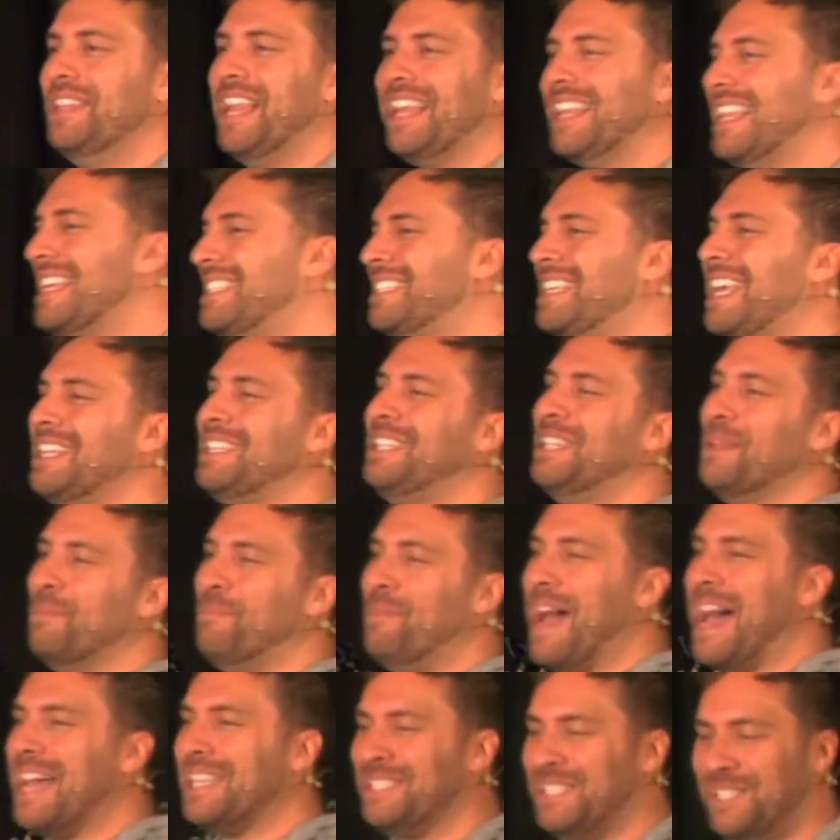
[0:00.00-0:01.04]
let's get to the
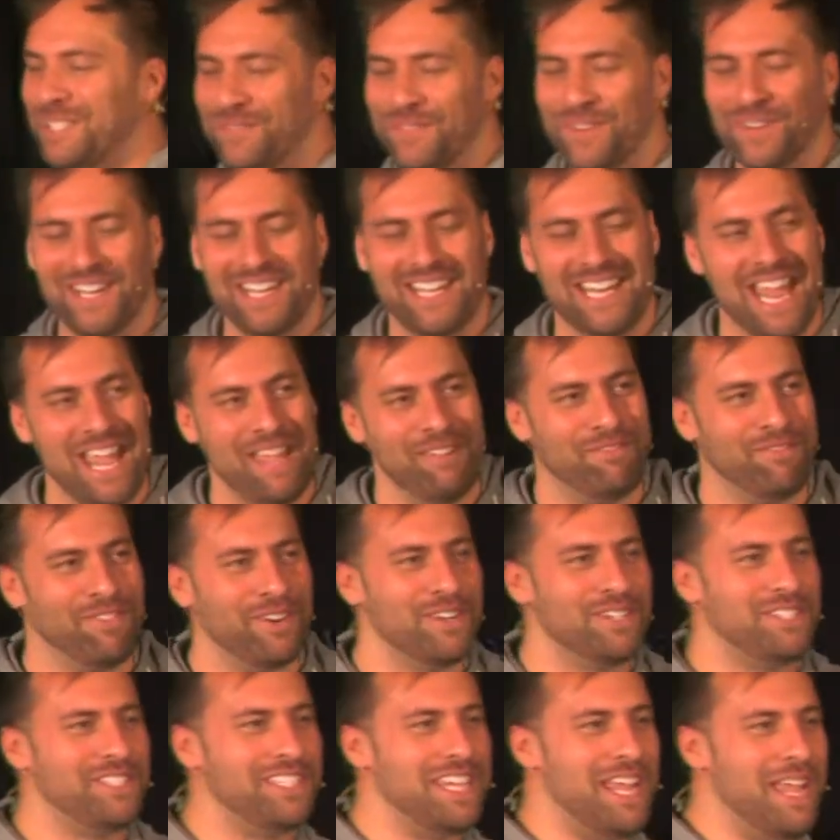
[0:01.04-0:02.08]
passage for today.
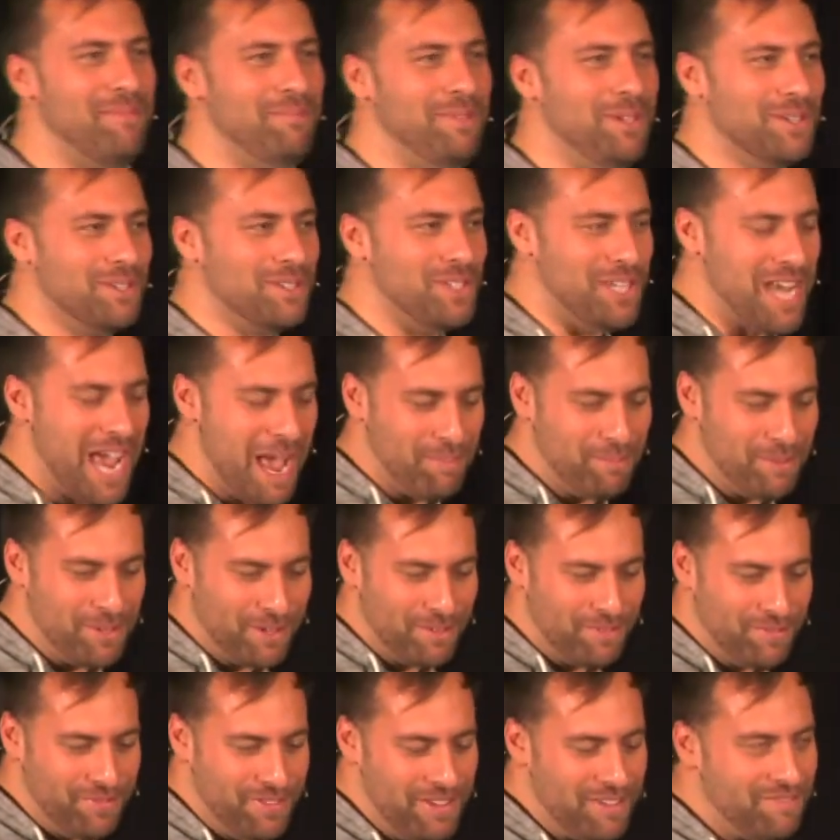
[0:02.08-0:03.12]
1 Samuel
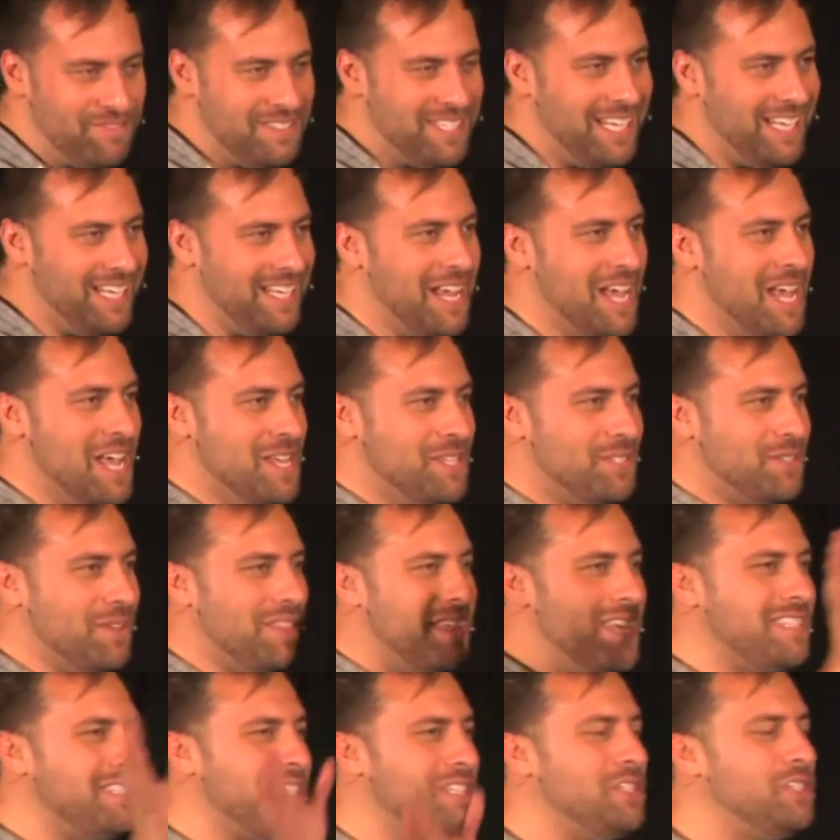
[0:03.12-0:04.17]
chapter 15. So
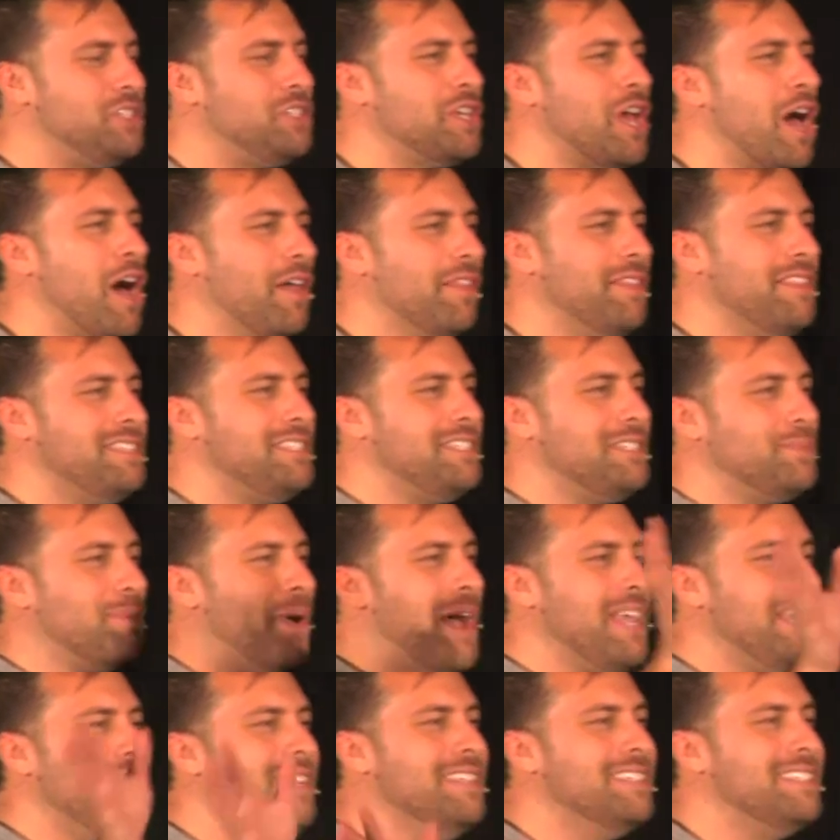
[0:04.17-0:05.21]
this is Saul. This is
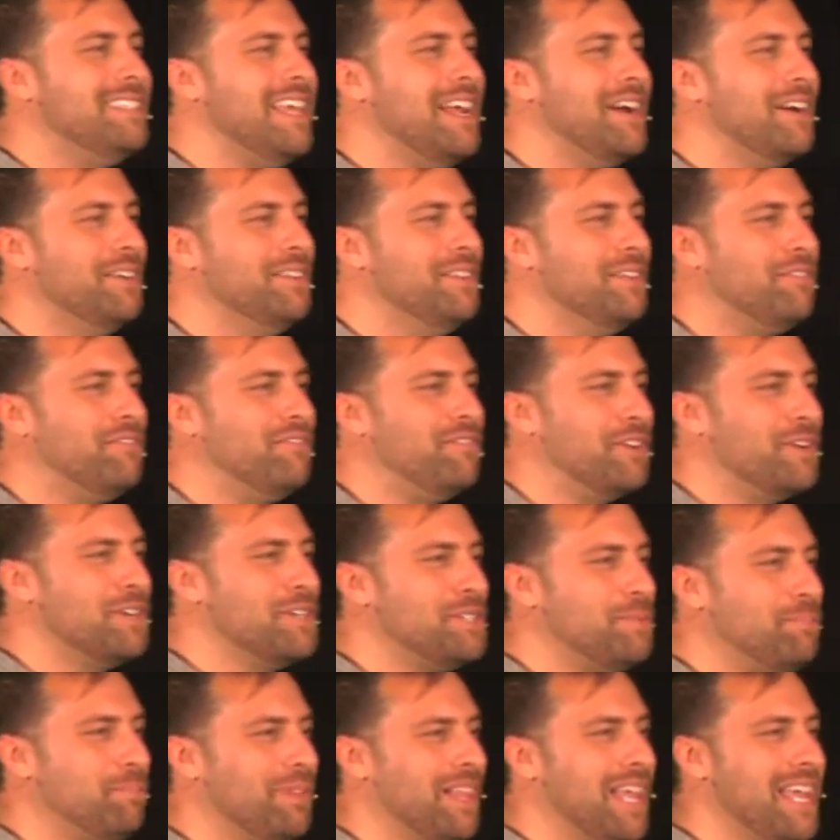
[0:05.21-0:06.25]
why he's there in the
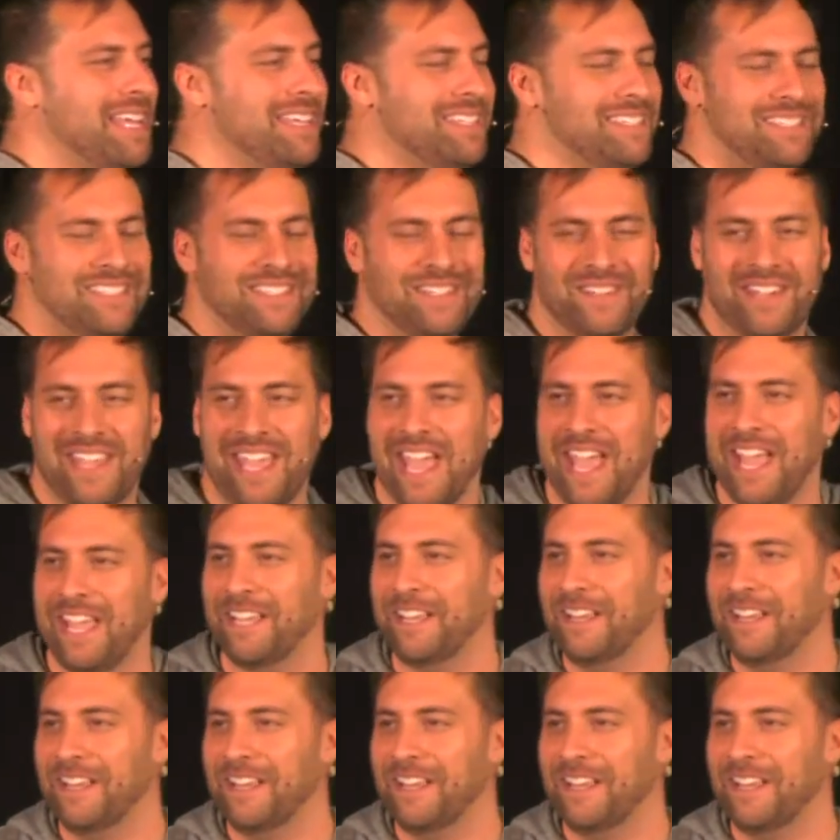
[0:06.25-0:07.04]
first place, okay?